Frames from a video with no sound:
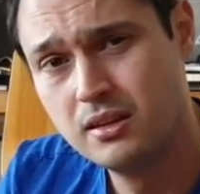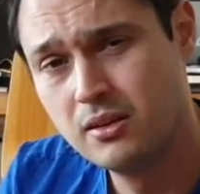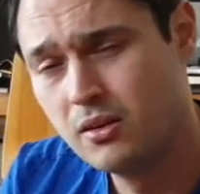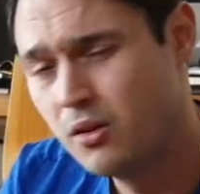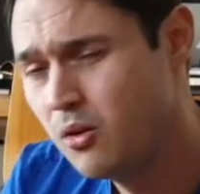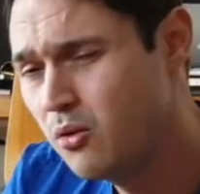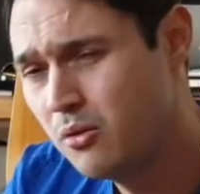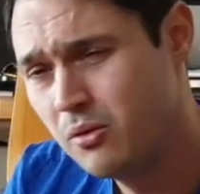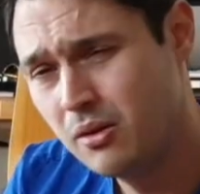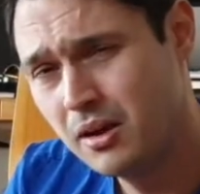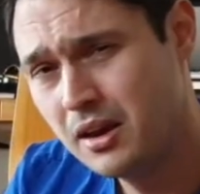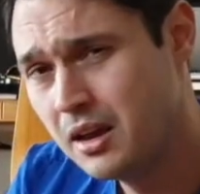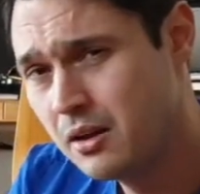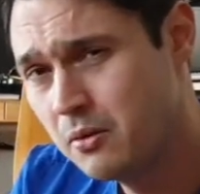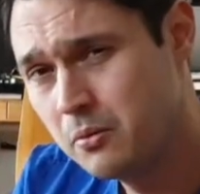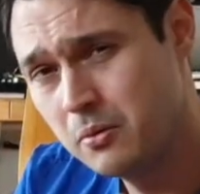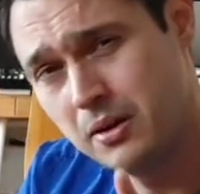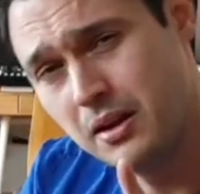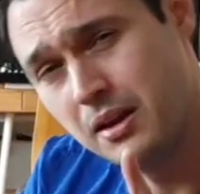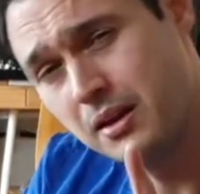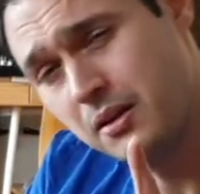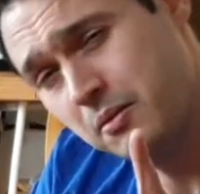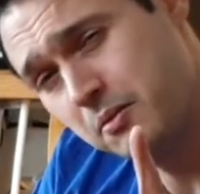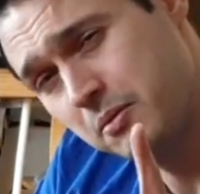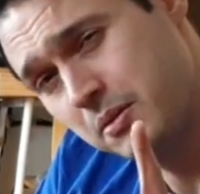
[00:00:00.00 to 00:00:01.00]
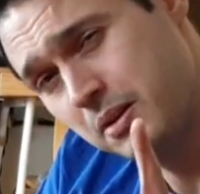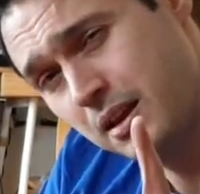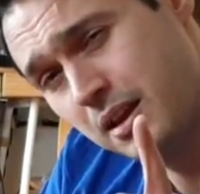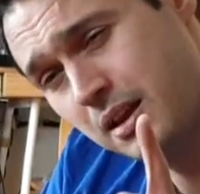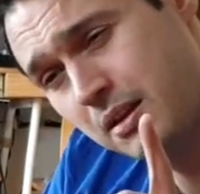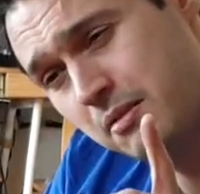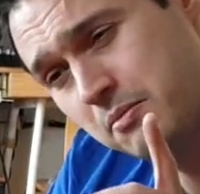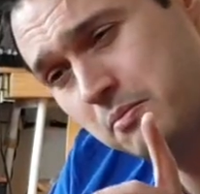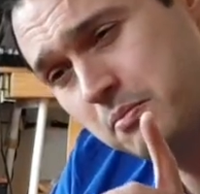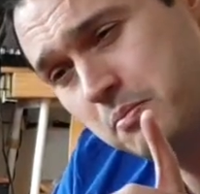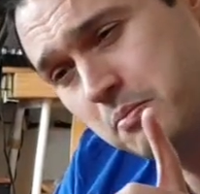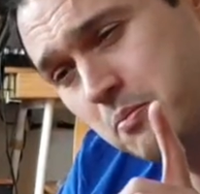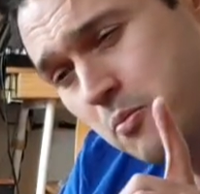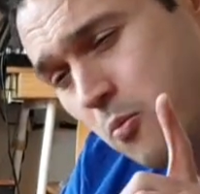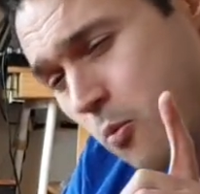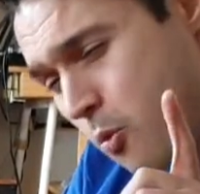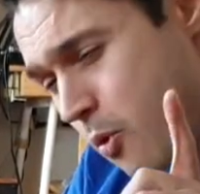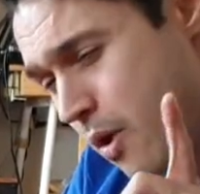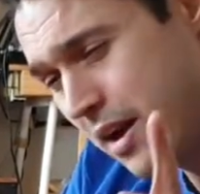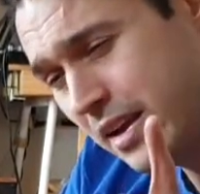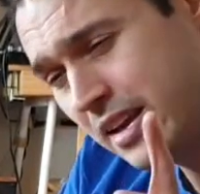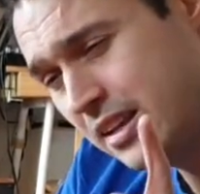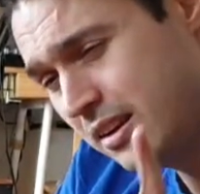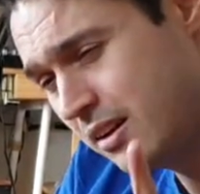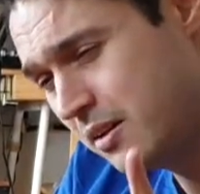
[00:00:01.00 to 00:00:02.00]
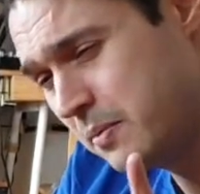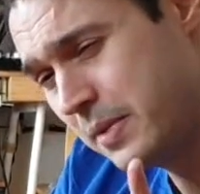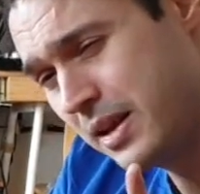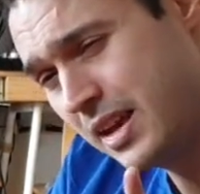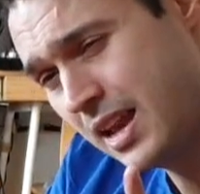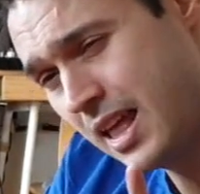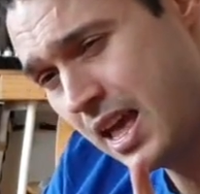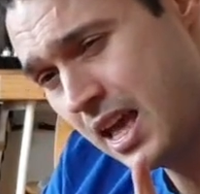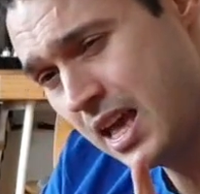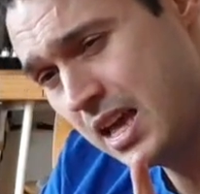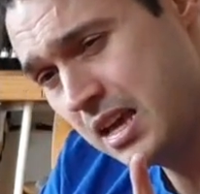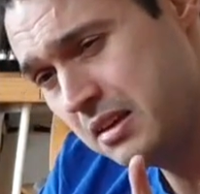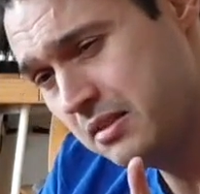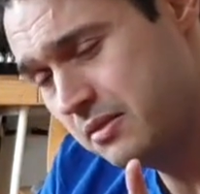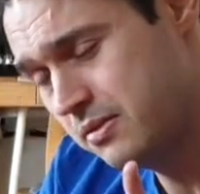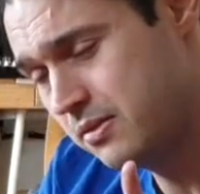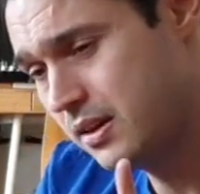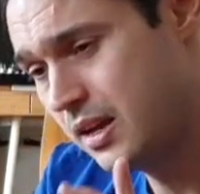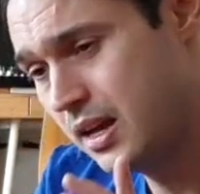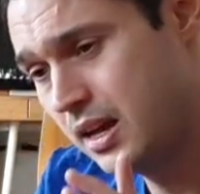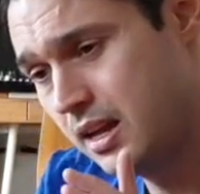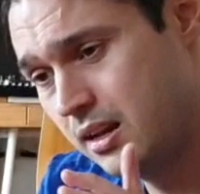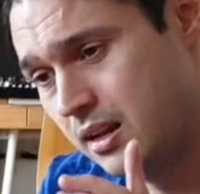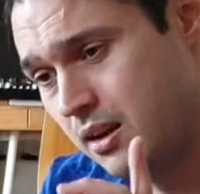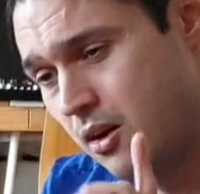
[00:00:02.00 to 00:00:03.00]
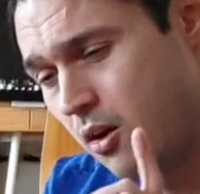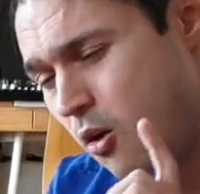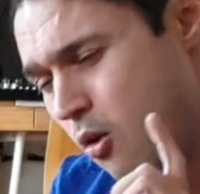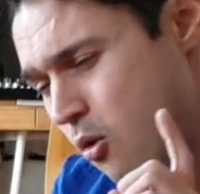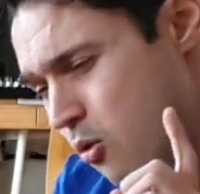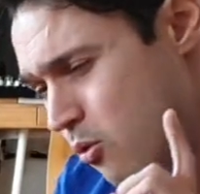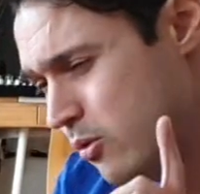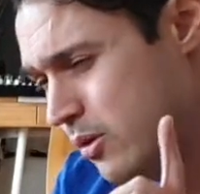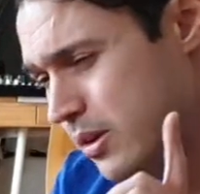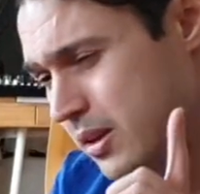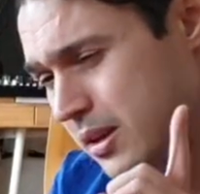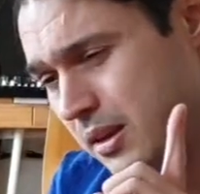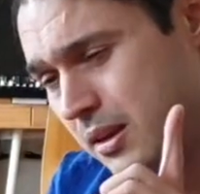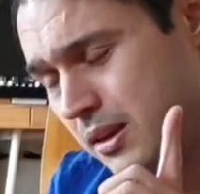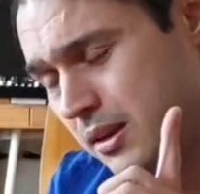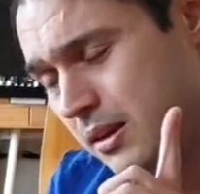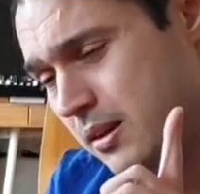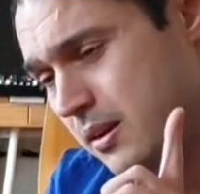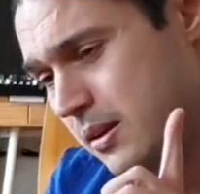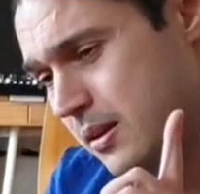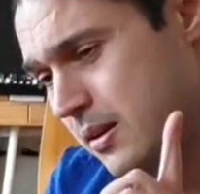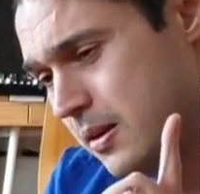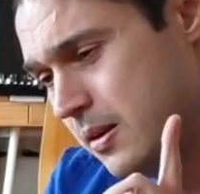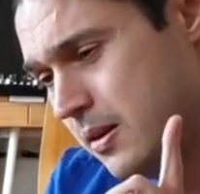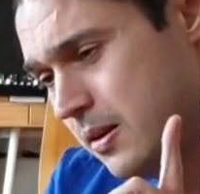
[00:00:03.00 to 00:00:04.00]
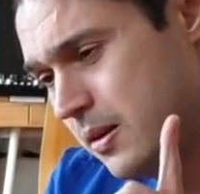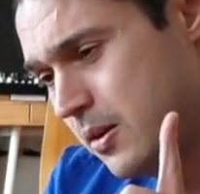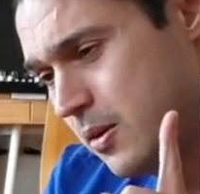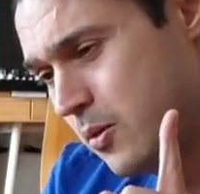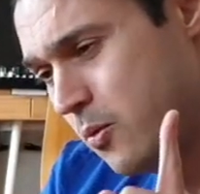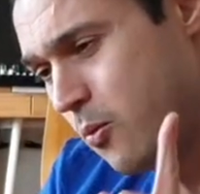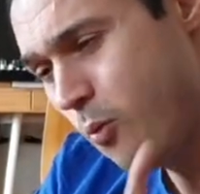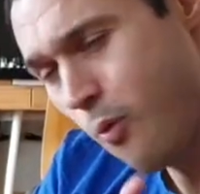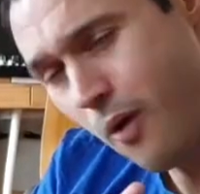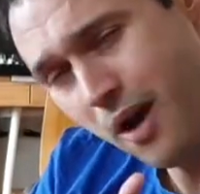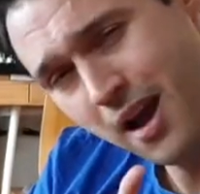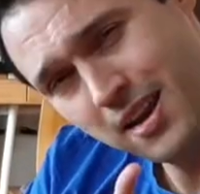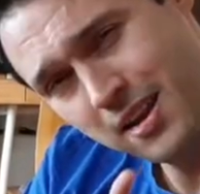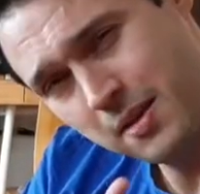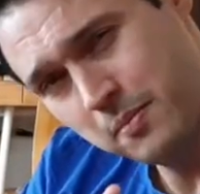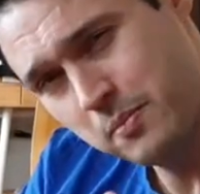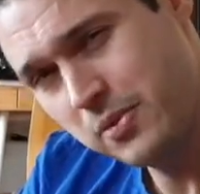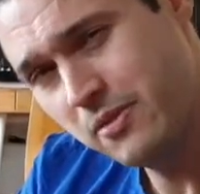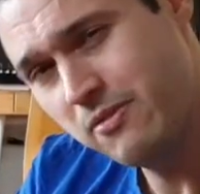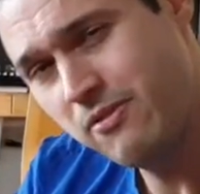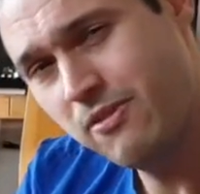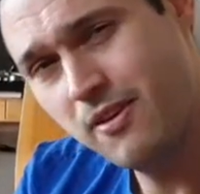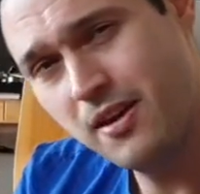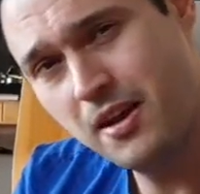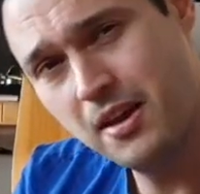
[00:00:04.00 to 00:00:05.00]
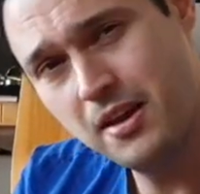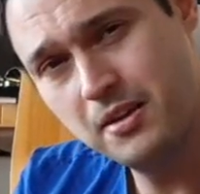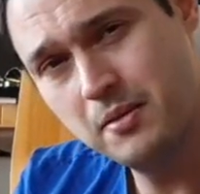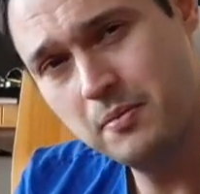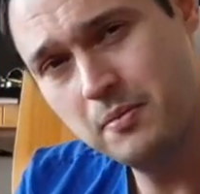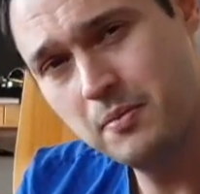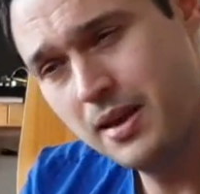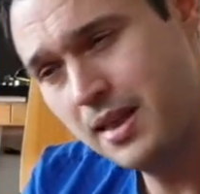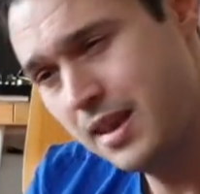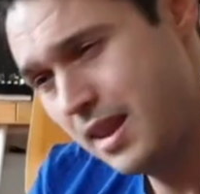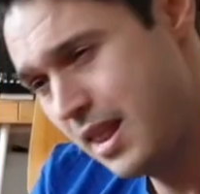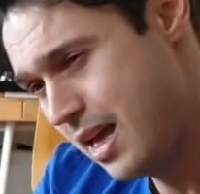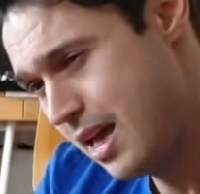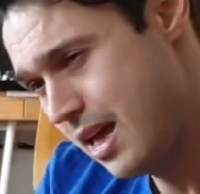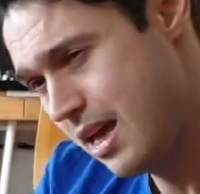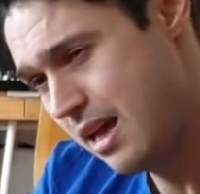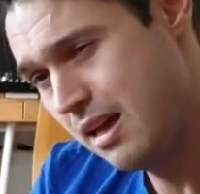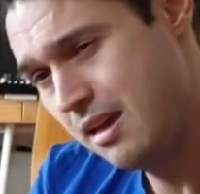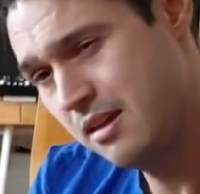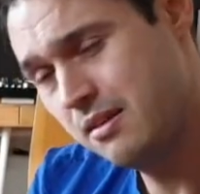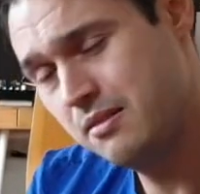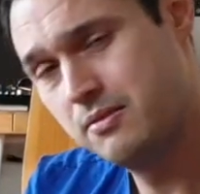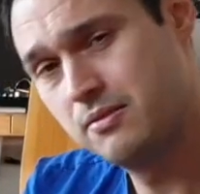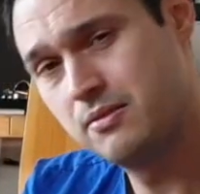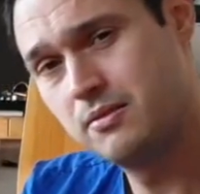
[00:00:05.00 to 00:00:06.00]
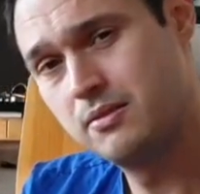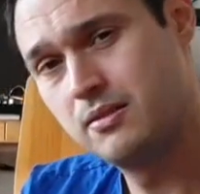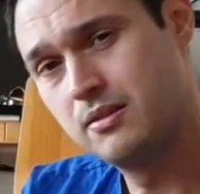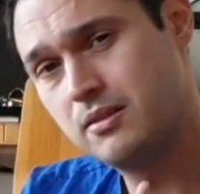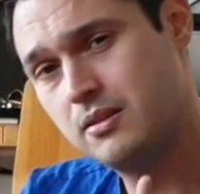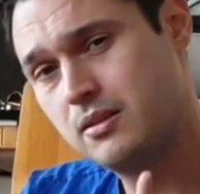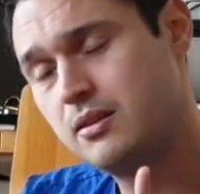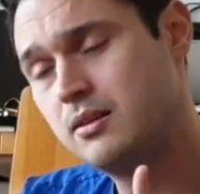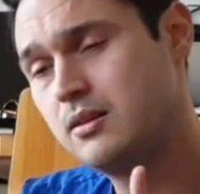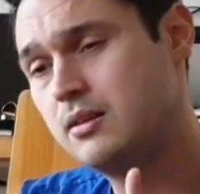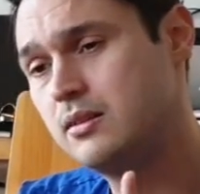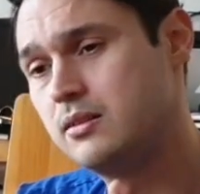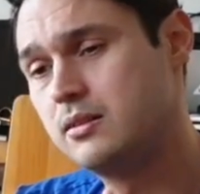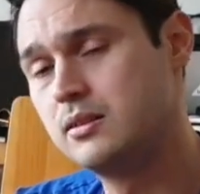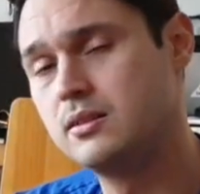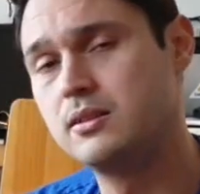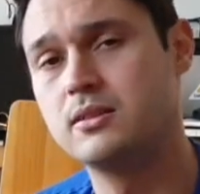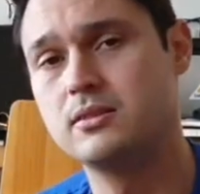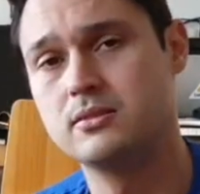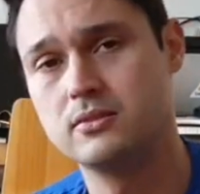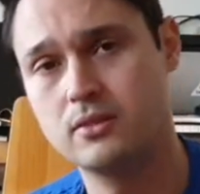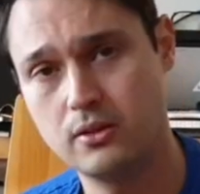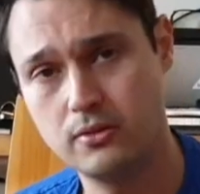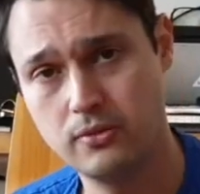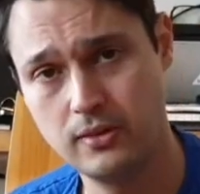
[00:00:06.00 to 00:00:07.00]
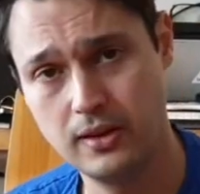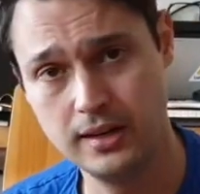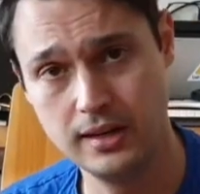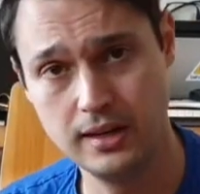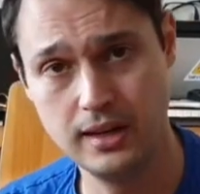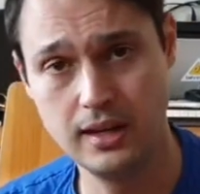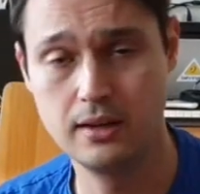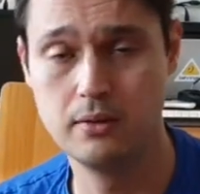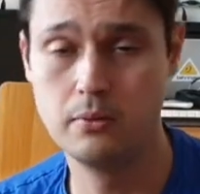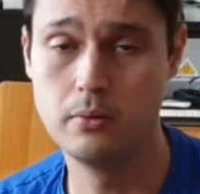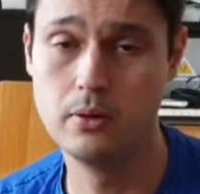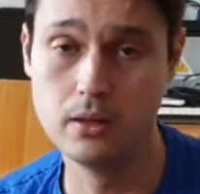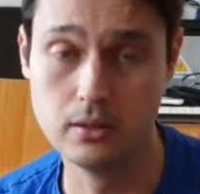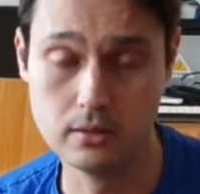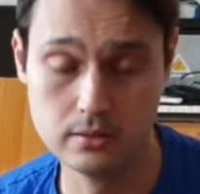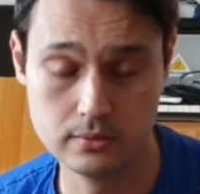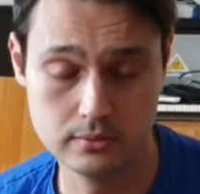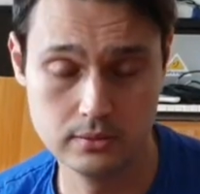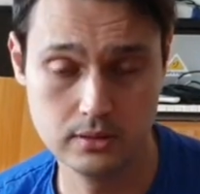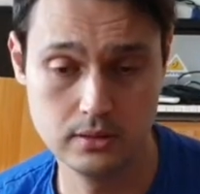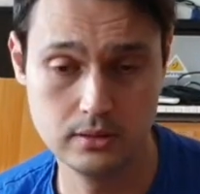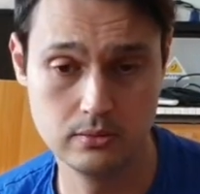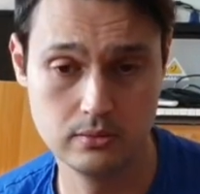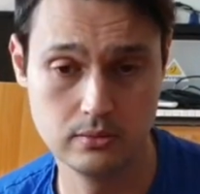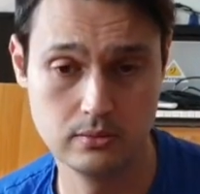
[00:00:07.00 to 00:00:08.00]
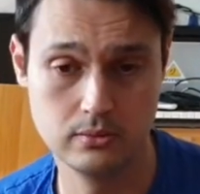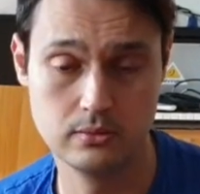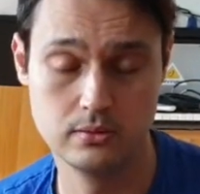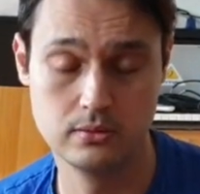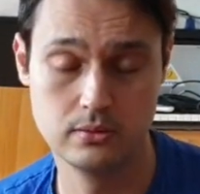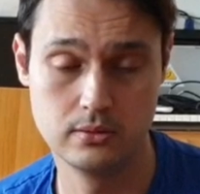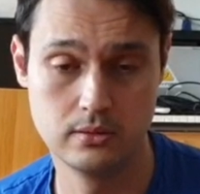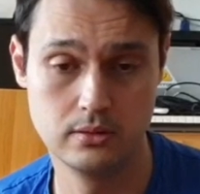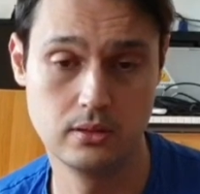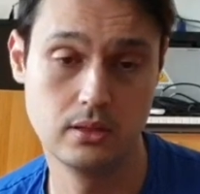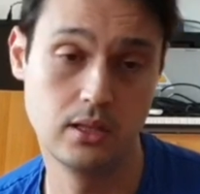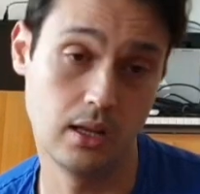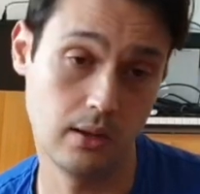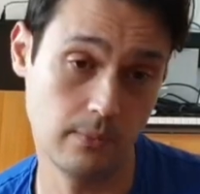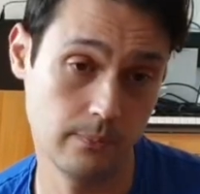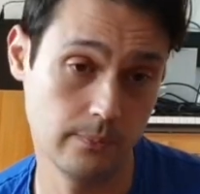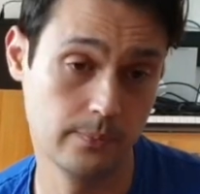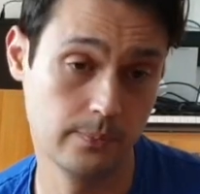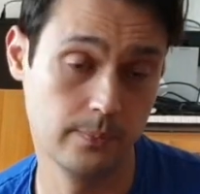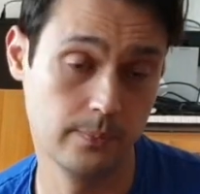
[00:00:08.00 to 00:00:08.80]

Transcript: Oh, I want to have one guitar in my life and only one amplifier in my life, stuff like that. Then